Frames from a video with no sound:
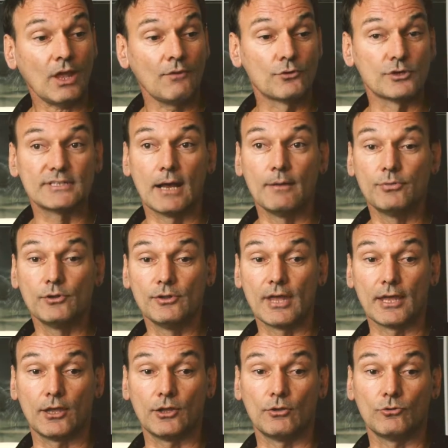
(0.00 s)
For example,
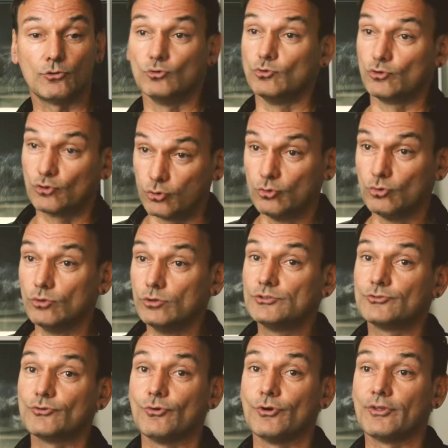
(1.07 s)
they use
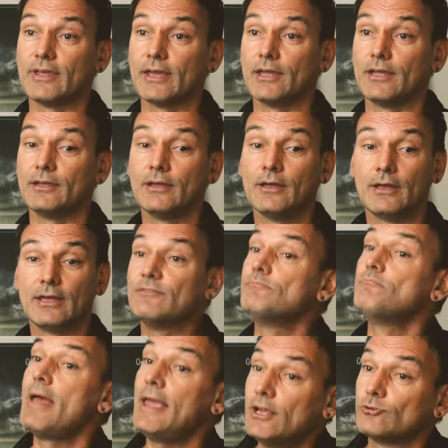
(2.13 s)
tools or they
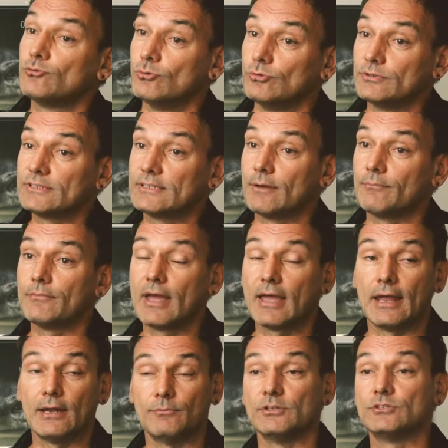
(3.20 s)
even make tools, some
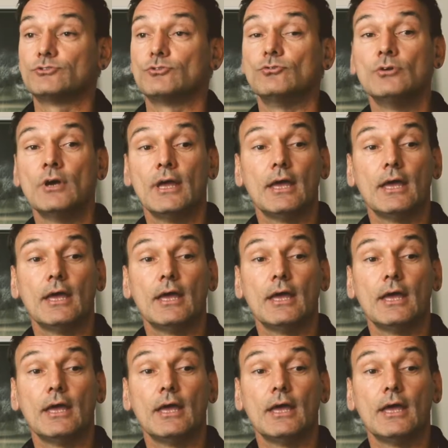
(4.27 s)
animals do.